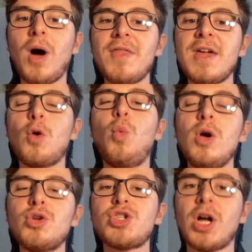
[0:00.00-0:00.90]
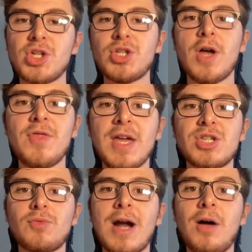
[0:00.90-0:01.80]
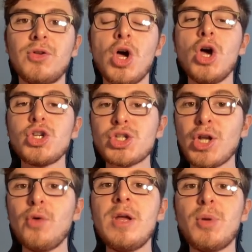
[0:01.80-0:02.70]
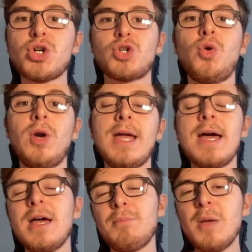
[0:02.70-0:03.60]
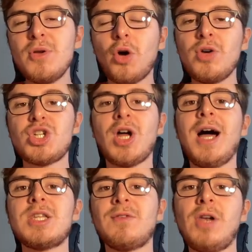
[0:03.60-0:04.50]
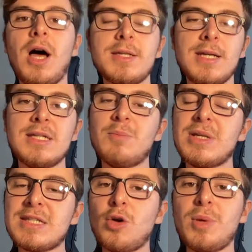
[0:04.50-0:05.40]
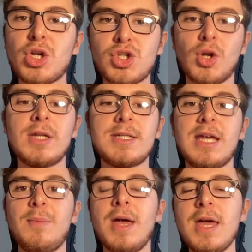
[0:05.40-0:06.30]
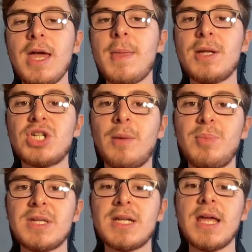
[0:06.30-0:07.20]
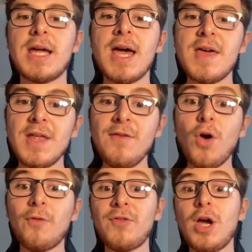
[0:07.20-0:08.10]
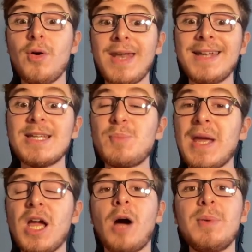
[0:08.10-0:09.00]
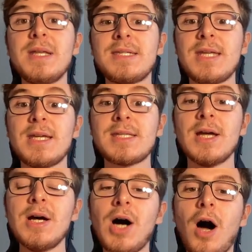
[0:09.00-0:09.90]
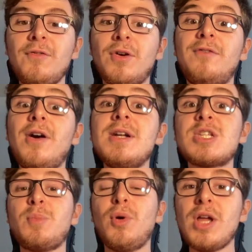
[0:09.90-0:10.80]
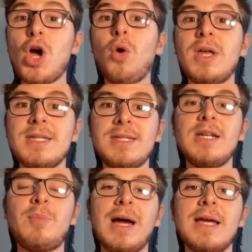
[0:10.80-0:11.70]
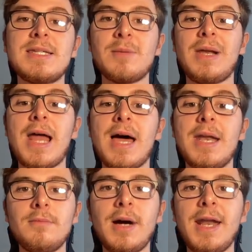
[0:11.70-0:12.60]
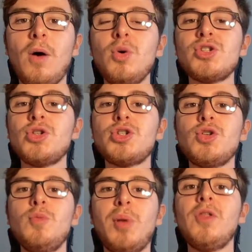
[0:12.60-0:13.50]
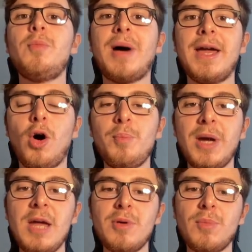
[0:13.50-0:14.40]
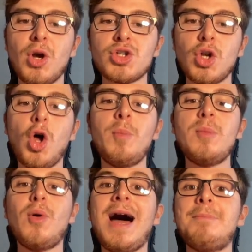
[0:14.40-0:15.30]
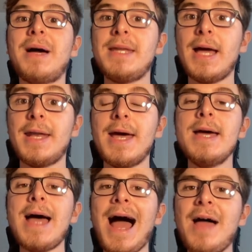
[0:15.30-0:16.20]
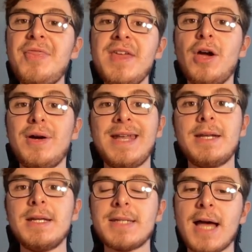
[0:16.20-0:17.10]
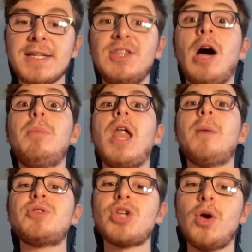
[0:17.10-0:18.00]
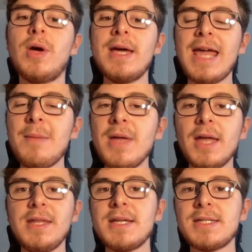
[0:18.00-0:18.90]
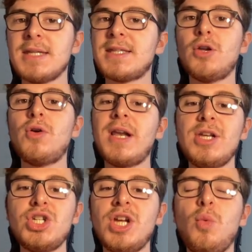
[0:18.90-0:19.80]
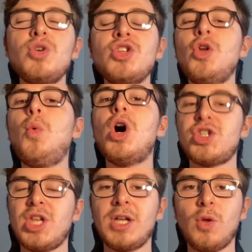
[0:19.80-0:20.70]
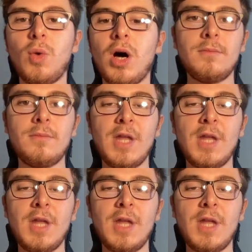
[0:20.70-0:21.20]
I think, will start to turn things around slowly but surely. Maybe not reach the heights of last season, but still be a solid team in the Champions League. Then you've got Theo Hernandez picking up an assist after a very disappointing goal conceded by AC Milan, and I wasn't too bothered by it on paper because a lot of people had Maignan and Theo Hernandez as a double up, so him getting the assist and a clean sheet wasn't the worst thing in the world.